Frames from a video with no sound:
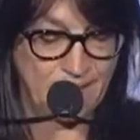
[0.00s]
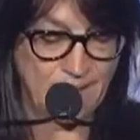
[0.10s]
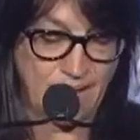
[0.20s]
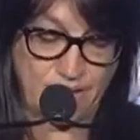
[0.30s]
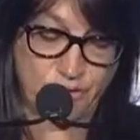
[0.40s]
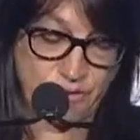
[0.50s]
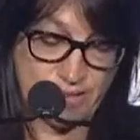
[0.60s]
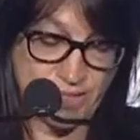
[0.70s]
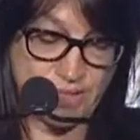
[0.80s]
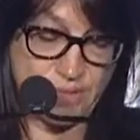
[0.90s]
I got
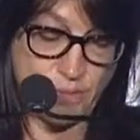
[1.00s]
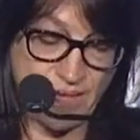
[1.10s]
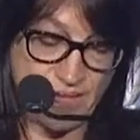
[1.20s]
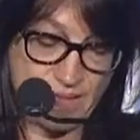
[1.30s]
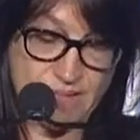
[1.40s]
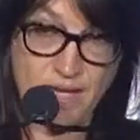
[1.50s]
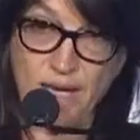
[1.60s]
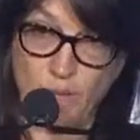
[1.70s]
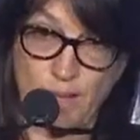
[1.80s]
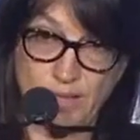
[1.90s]
drenched in the rains.
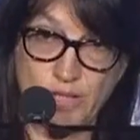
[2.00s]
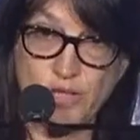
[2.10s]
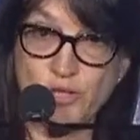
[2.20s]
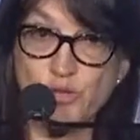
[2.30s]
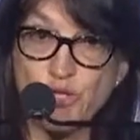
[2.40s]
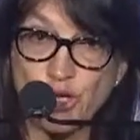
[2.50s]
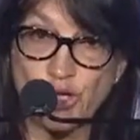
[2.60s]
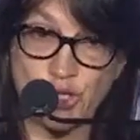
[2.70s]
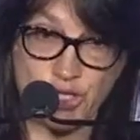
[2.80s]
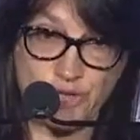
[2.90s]
I went to
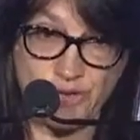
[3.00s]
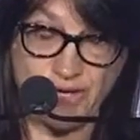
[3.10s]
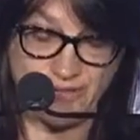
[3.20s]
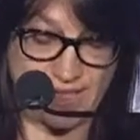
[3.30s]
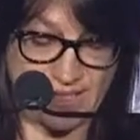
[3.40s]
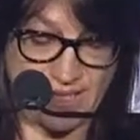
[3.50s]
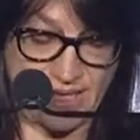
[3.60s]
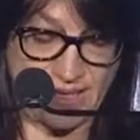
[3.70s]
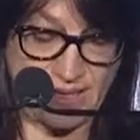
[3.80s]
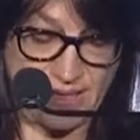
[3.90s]
church, for heaven's
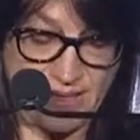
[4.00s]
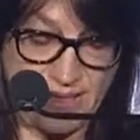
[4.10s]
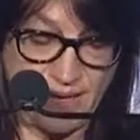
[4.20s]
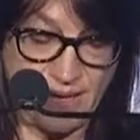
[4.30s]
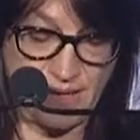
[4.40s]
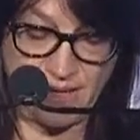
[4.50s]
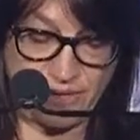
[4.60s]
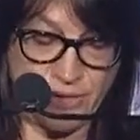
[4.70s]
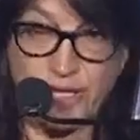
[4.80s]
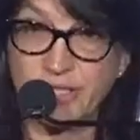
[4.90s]
sake. I never
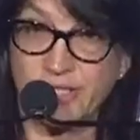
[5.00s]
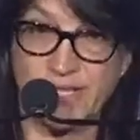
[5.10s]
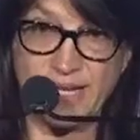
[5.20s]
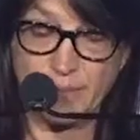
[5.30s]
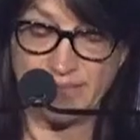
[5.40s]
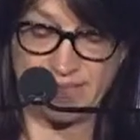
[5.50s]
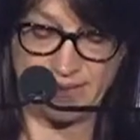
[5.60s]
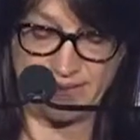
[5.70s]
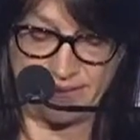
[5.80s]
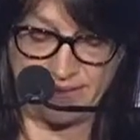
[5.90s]
talked to the embassy.
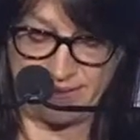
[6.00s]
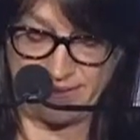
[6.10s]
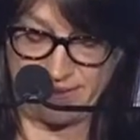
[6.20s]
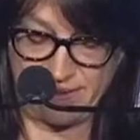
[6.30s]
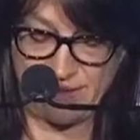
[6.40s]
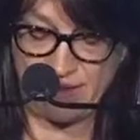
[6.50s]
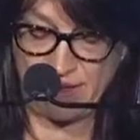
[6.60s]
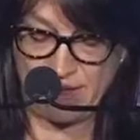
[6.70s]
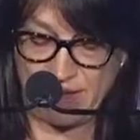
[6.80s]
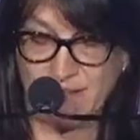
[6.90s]

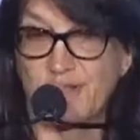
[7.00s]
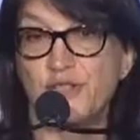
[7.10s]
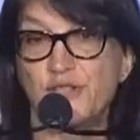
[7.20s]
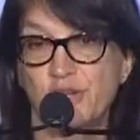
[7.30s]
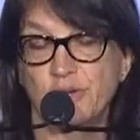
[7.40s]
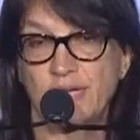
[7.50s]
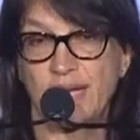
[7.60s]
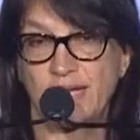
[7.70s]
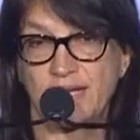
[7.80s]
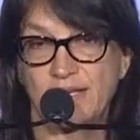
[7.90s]
There's a joke in
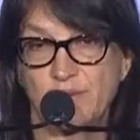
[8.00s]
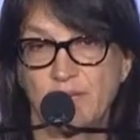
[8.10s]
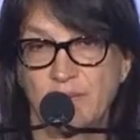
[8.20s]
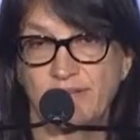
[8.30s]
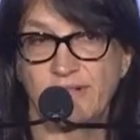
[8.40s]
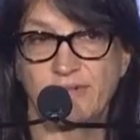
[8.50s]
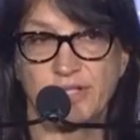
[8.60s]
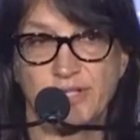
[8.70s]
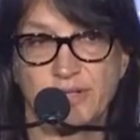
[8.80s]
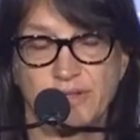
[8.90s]
Haiti, it's one of my favorite
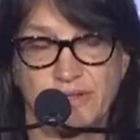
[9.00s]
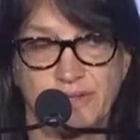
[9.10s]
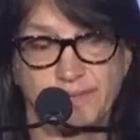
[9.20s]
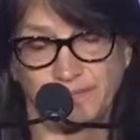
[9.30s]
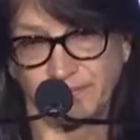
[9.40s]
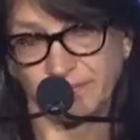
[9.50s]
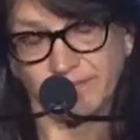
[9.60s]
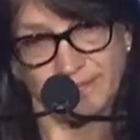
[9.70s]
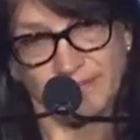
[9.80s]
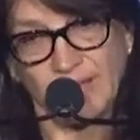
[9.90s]
jokes.
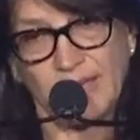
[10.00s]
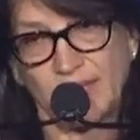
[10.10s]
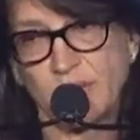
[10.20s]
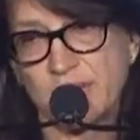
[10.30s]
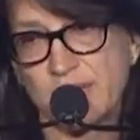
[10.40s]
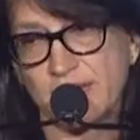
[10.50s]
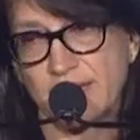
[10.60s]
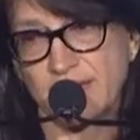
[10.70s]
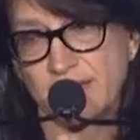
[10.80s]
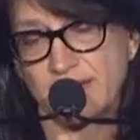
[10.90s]
It goes like
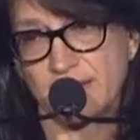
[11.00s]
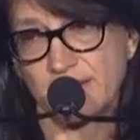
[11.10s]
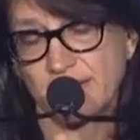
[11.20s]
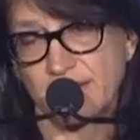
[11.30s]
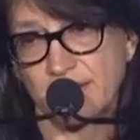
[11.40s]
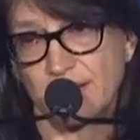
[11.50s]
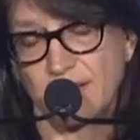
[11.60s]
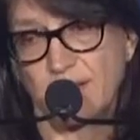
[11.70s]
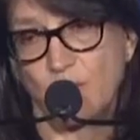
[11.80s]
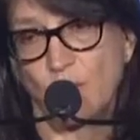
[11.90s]
this.
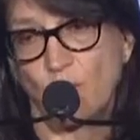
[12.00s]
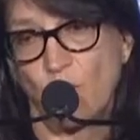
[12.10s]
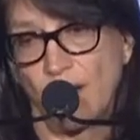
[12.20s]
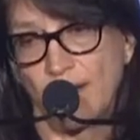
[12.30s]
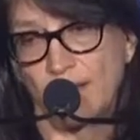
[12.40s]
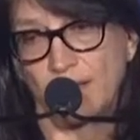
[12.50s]
Why?